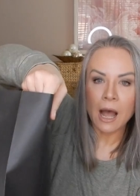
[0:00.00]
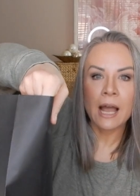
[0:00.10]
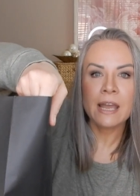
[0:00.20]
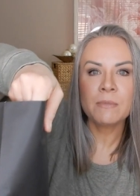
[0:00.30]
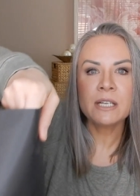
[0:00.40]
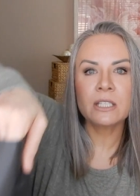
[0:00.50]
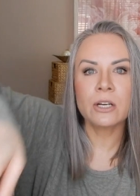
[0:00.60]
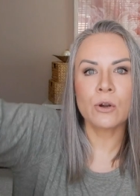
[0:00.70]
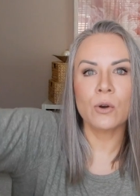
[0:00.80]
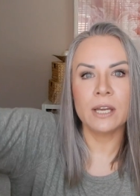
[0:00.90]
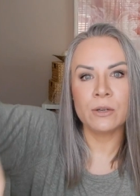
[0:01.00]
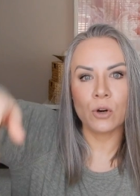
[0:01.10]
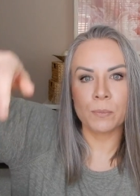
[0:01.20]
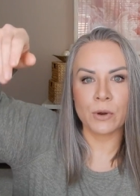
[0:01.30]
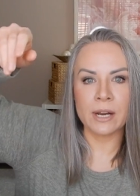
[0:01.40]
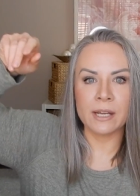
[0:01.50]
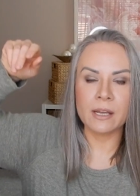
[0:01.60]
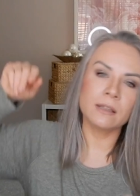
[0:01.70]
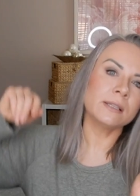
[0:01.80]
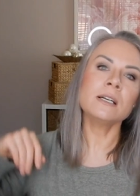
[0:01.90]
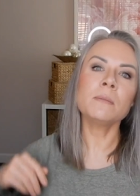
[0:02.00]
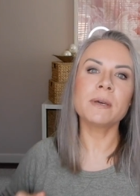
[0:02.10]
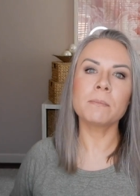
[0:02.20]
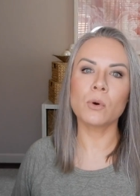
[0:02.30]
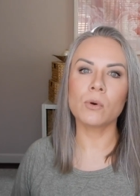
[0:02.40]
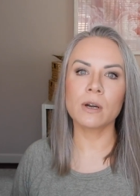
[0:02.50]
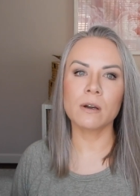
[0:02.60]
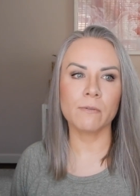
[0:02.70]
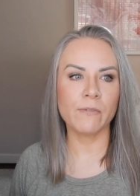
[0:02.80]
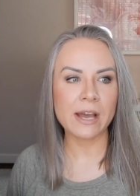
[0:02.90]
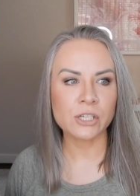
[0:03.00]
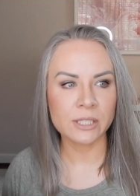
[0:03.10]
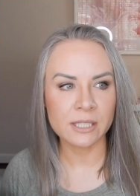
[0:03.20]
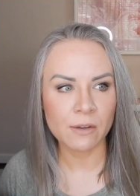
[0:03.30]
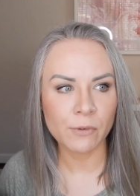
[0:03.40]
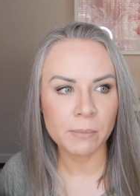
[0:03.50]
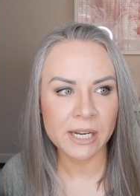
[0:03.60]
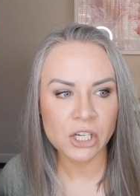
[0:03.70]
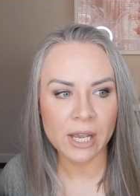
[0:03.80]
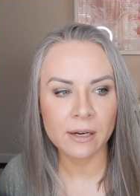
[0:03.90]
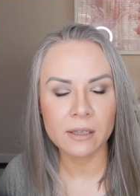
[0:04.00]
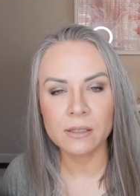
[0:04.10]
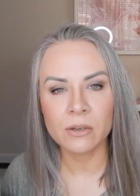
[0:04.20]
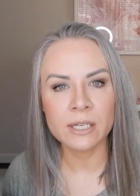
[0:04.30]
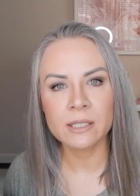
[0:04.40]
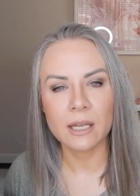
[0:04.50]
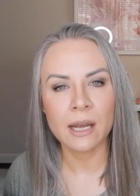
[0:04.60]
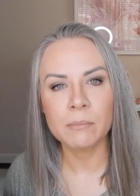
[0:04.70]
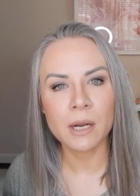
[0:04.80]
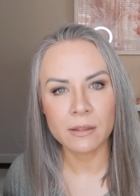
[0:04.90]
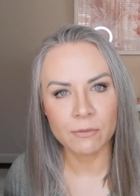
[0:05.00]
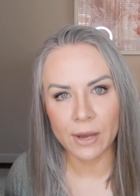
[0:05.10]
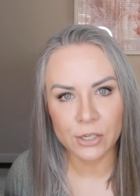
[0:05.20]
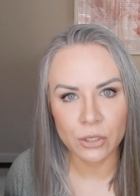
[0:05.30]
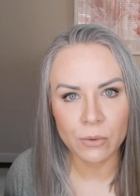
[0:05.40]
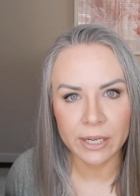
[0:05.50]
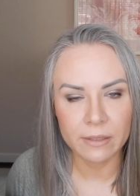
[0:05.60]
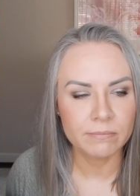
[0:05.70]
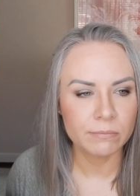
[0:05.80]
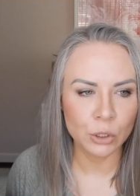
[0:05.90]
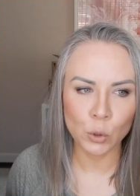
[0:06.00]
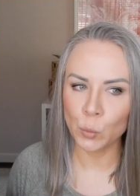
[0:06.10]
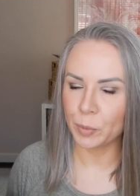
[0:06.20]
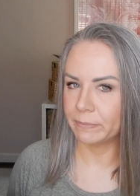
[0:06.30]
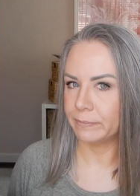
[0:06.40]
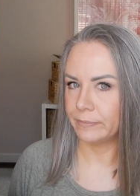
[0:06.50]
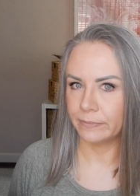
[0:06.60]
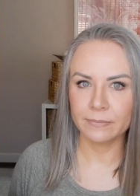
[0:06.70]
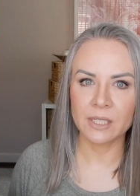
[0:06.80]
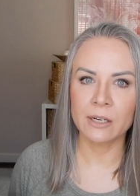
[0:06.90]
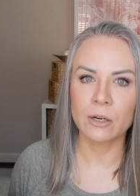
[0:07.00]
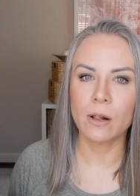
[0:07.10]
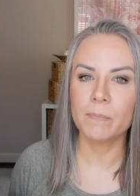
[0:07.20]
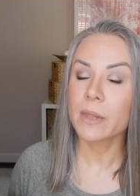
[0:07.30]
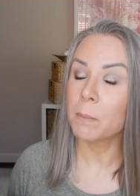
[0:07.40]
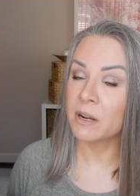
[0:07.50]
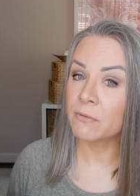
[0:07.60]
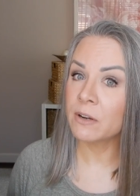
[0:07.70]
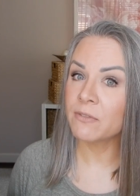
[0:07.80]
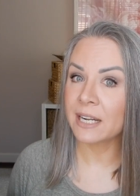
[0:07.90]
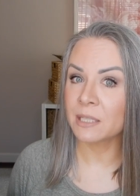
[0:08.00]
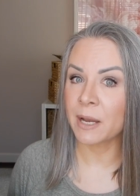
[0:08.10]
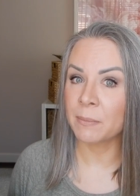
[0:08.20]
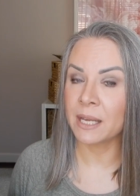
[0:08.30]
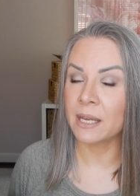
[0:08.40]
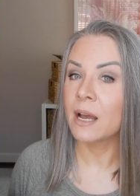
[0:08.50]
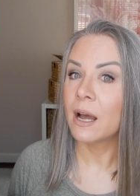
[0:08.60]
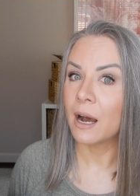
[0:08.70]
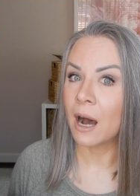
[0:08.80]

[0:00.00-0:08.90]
I am going to start incorporating a little bit more fashion stuff on my channel. You guys, I'm not the fashion queen. Noob. Not at all. But a fun fact about me,